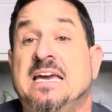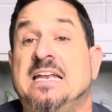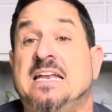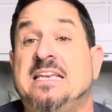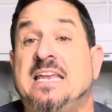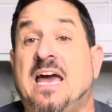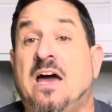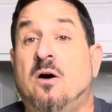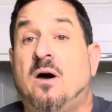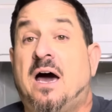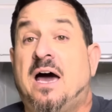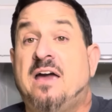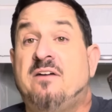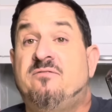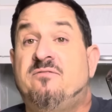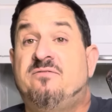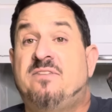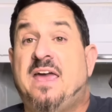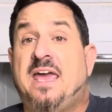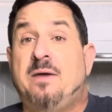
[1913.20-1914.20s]
Now, I
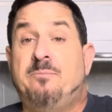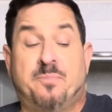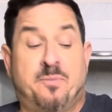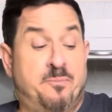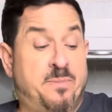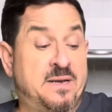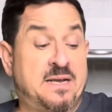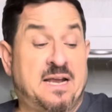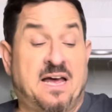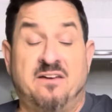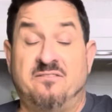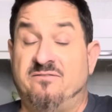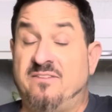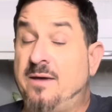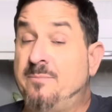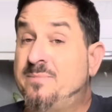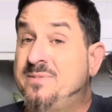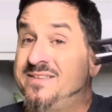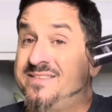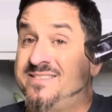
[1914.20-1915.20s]
vape, but I
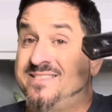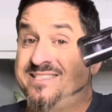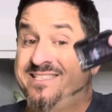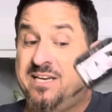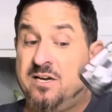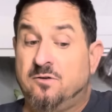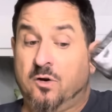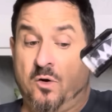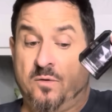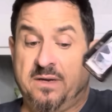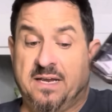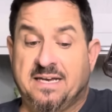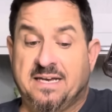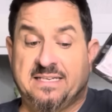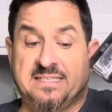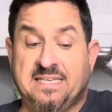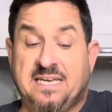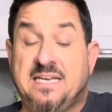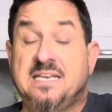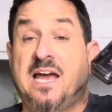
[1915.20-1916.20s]
vape zero
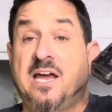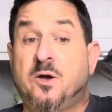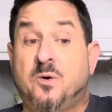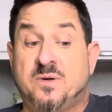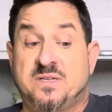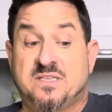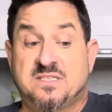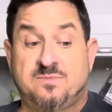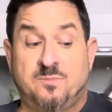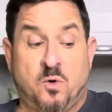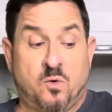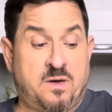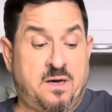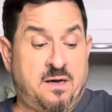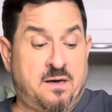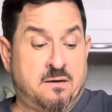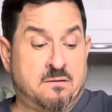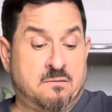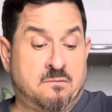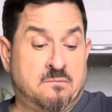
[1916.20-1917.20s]
nicotine. I quit
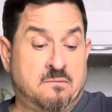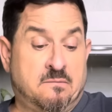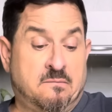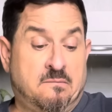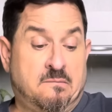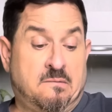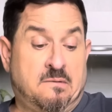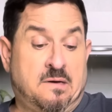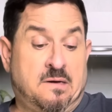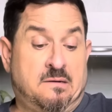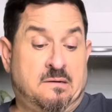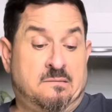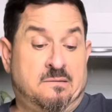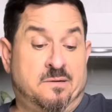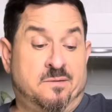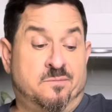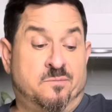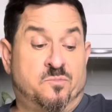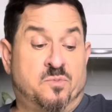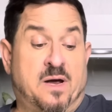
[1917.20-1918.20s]
smoking
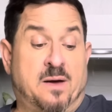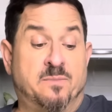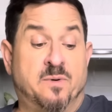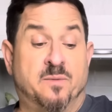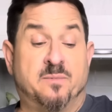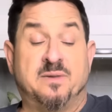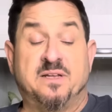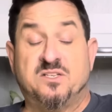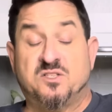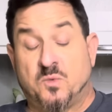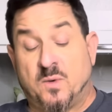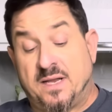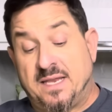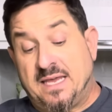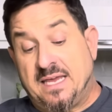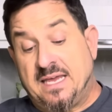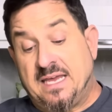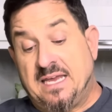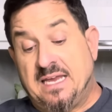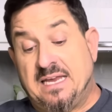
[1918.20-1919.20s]
probably
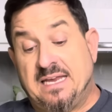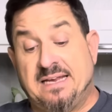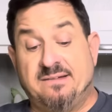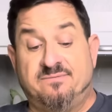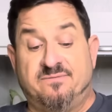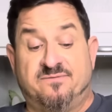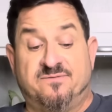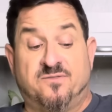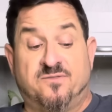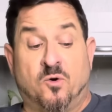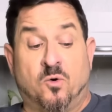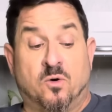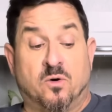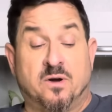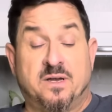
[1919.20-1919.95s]
24